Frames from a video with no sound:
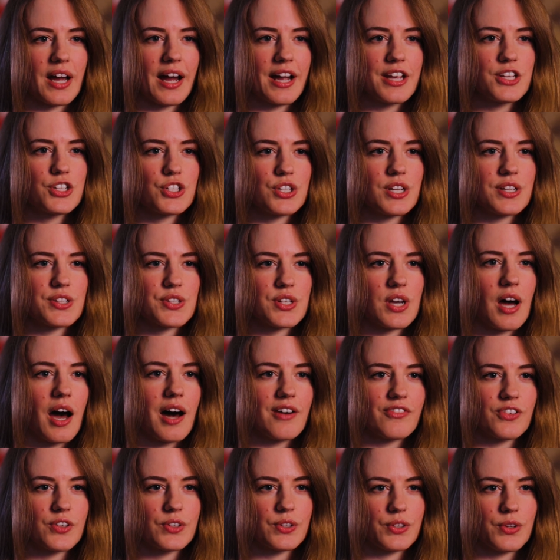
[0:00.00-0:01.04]
ice sheets
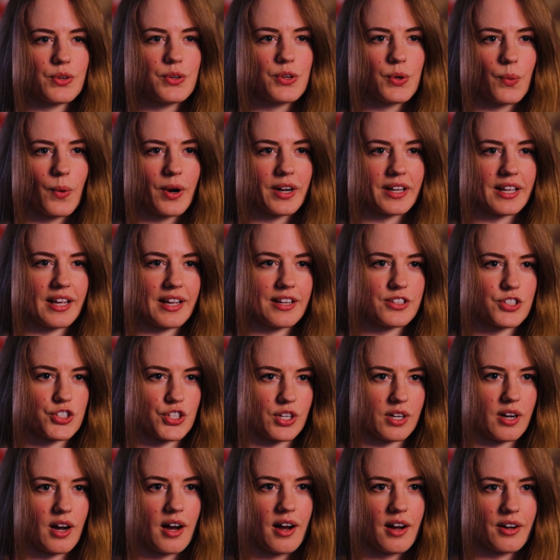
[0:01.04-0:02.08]
covered New York and
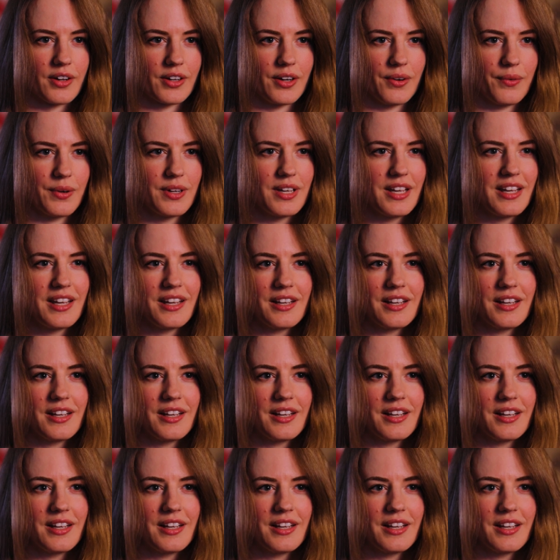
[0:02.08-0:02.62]
Chicago.